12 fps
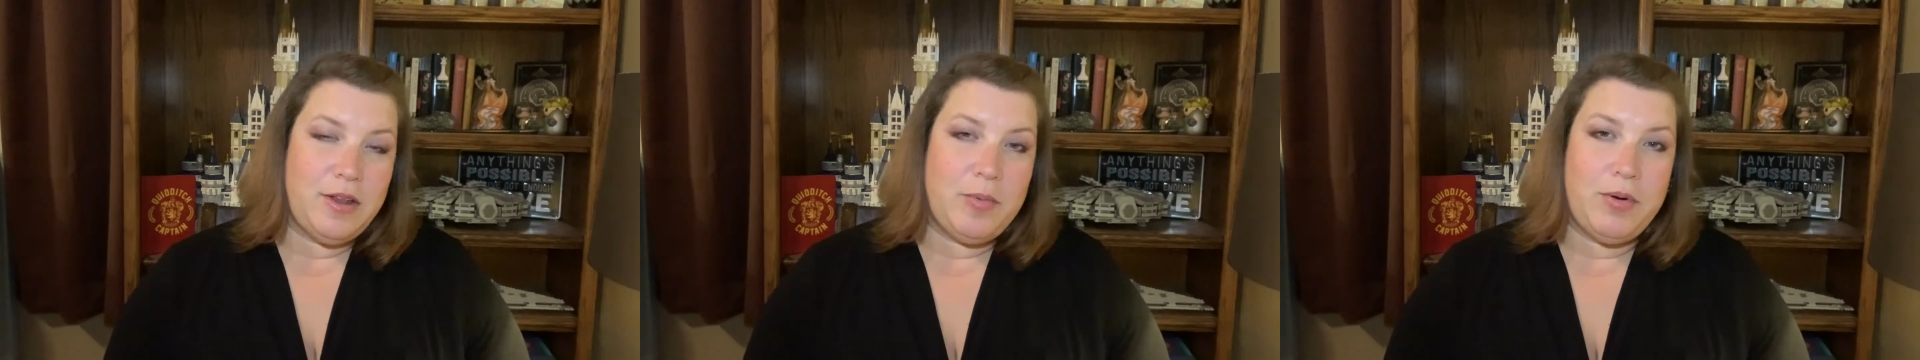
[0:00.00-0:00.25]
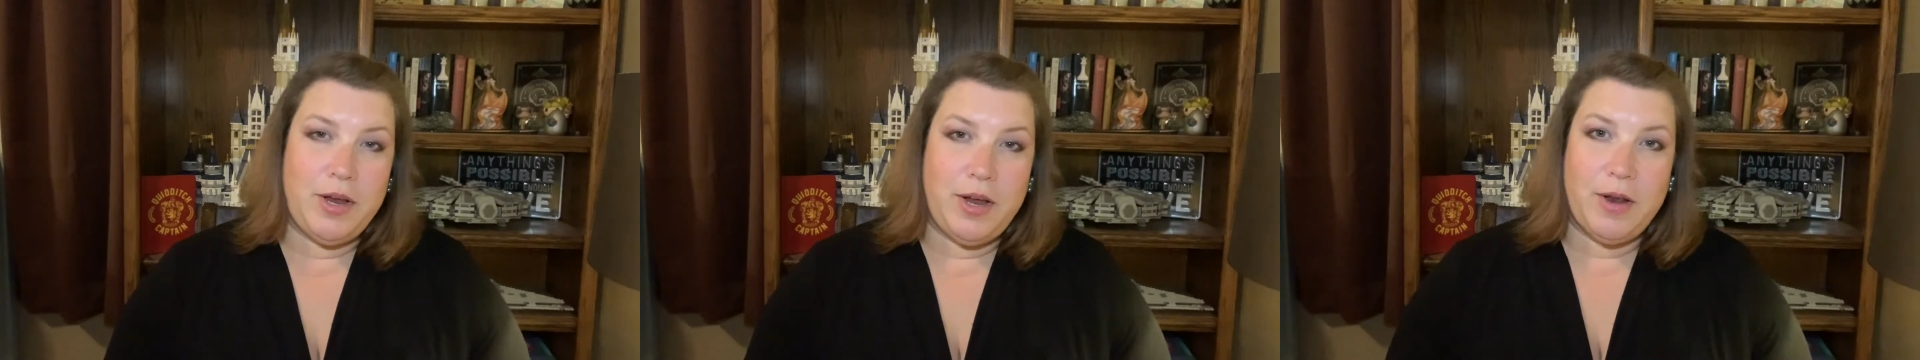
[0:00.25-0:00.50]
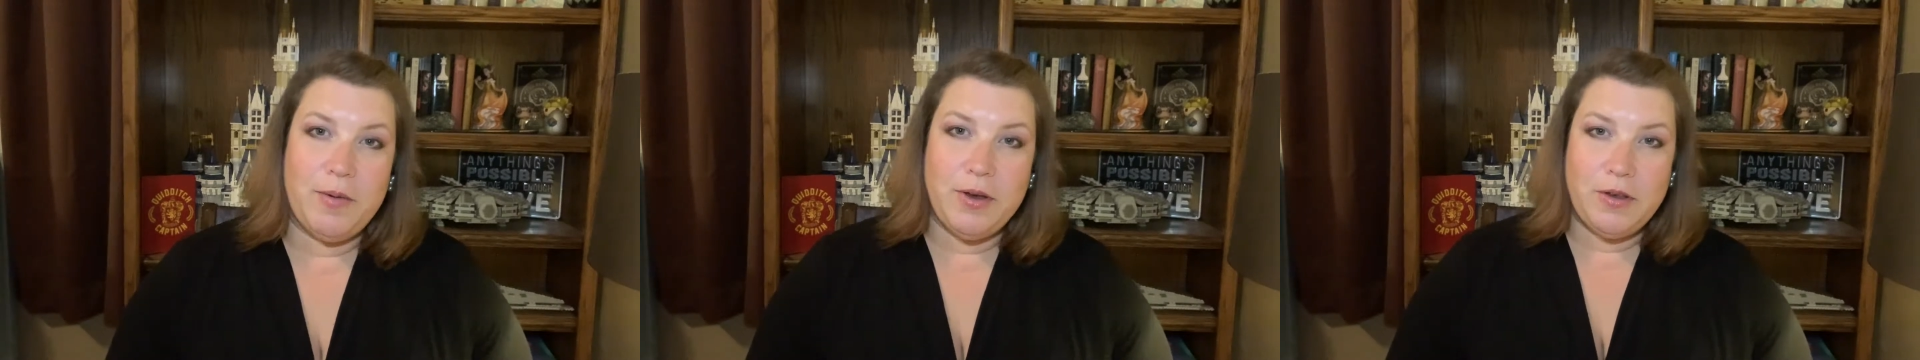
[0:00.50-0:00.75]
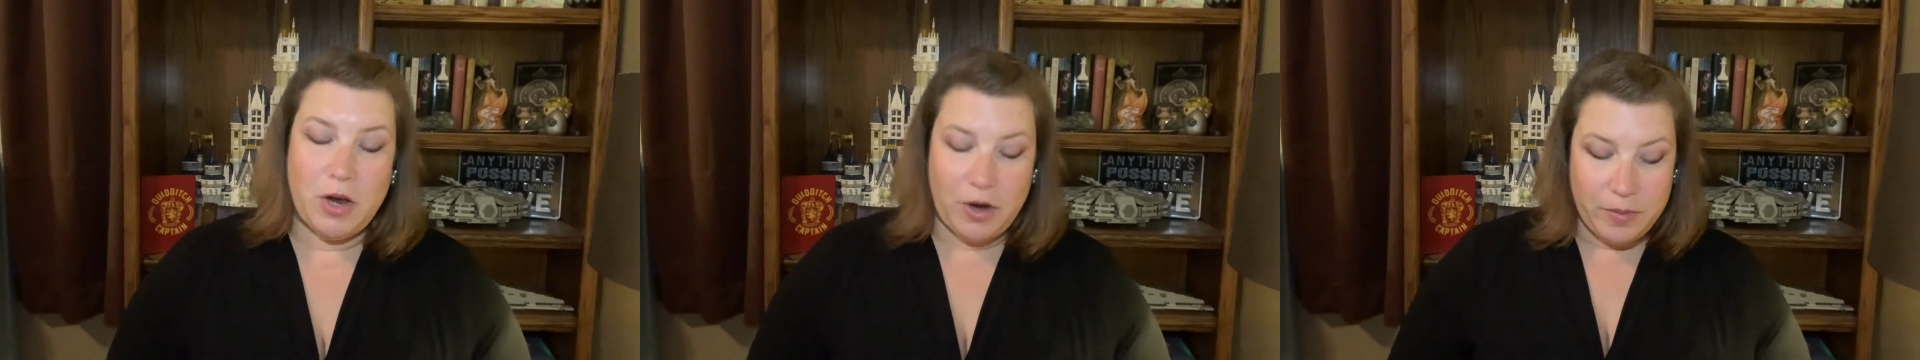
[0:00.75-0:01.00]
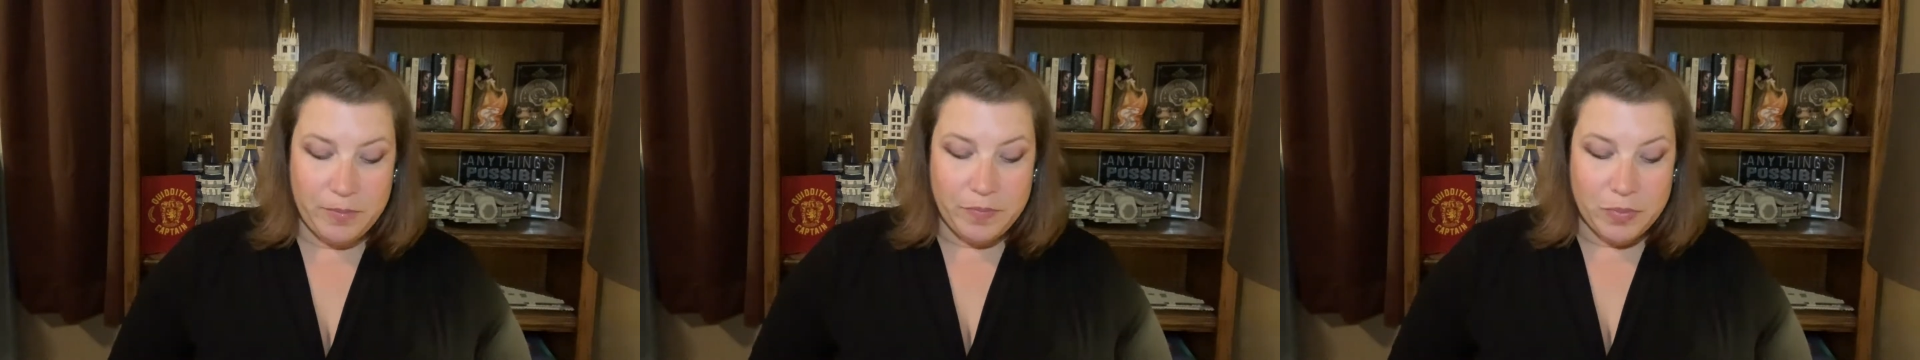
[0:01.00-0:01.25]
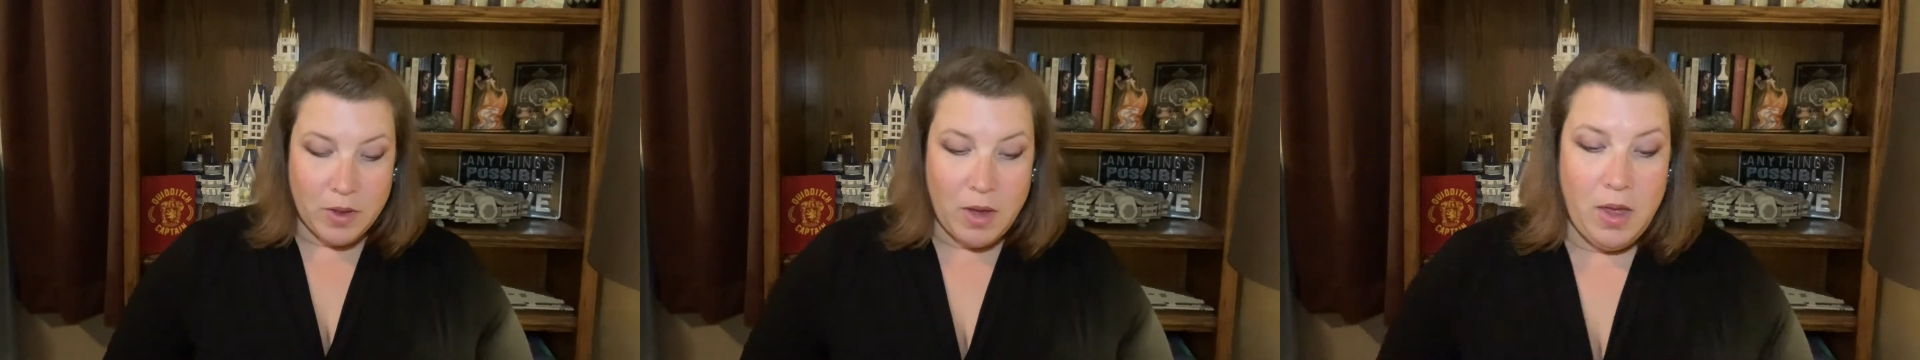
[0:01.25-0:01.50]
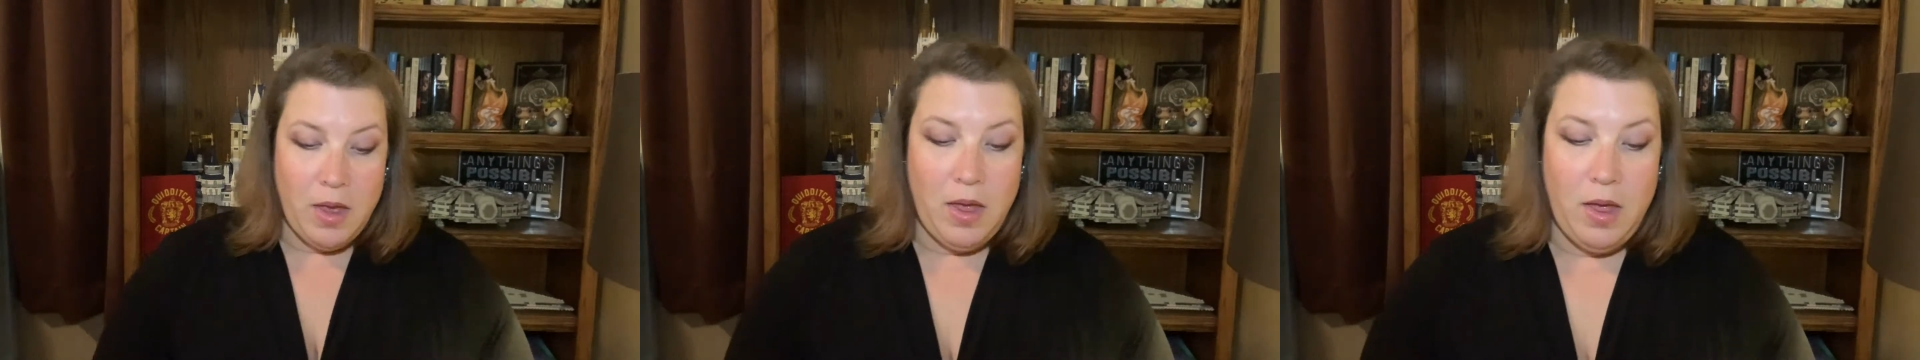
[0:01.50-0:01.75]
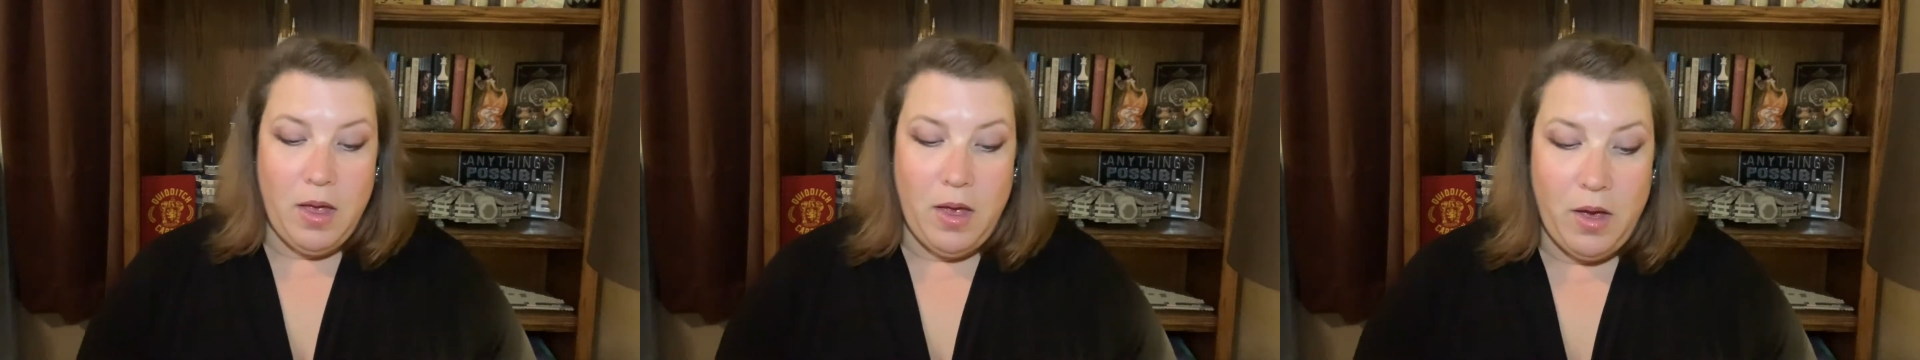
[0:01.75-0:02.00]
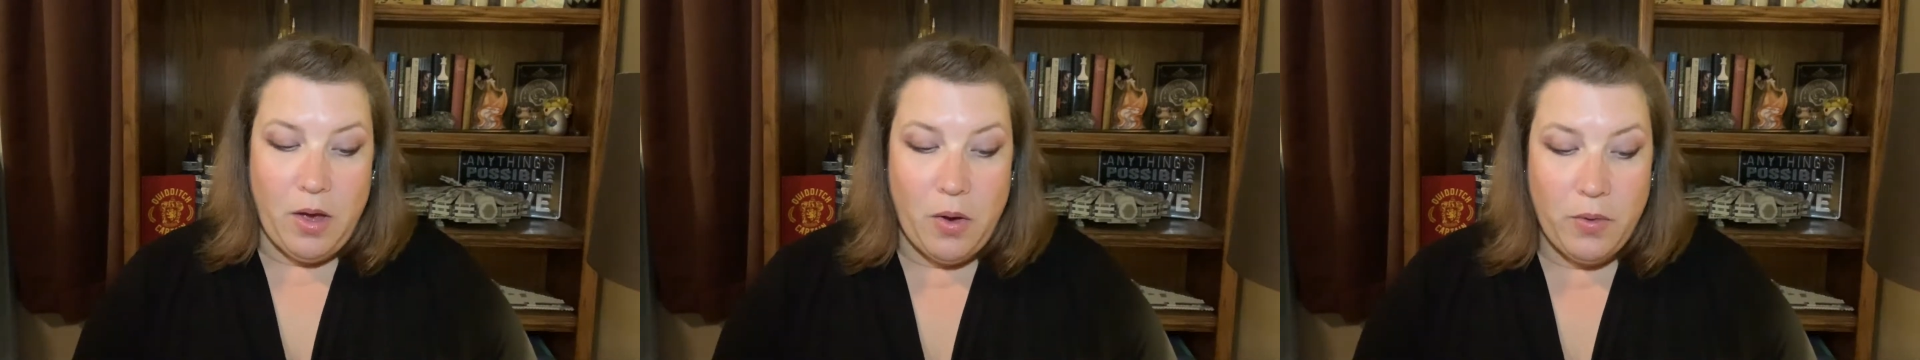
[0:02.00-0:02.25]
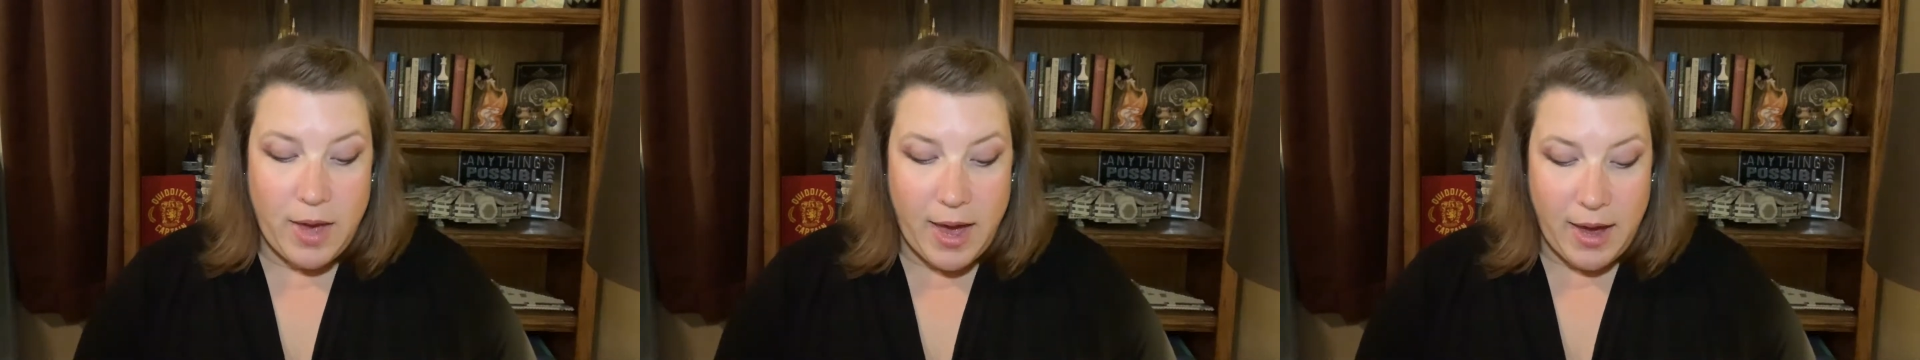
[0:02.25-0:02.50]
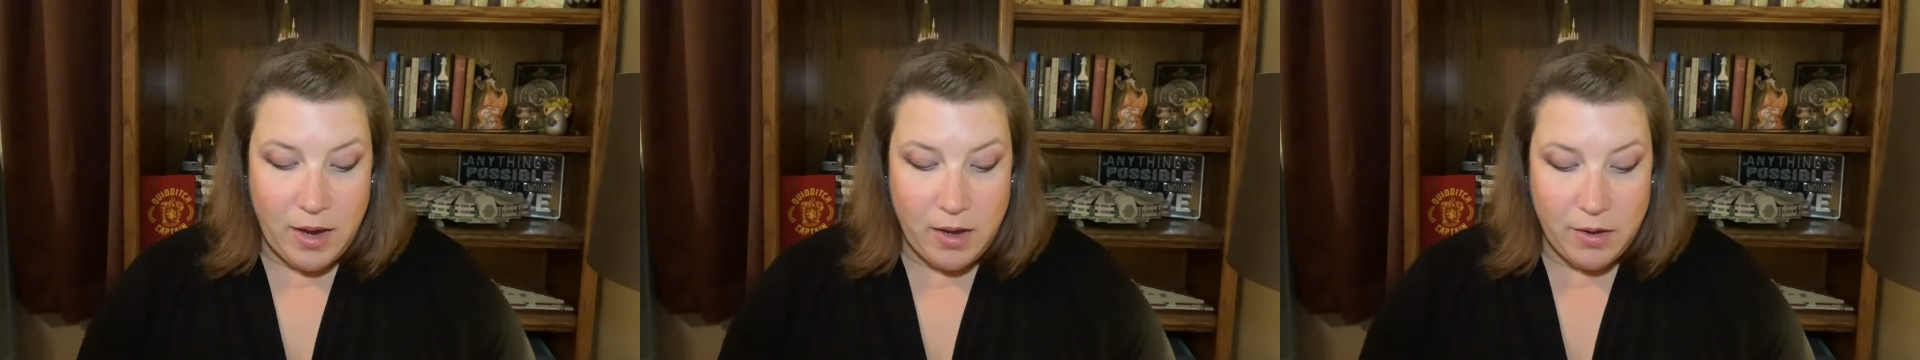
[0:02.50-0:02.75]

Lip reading: a pretty good return. Okay,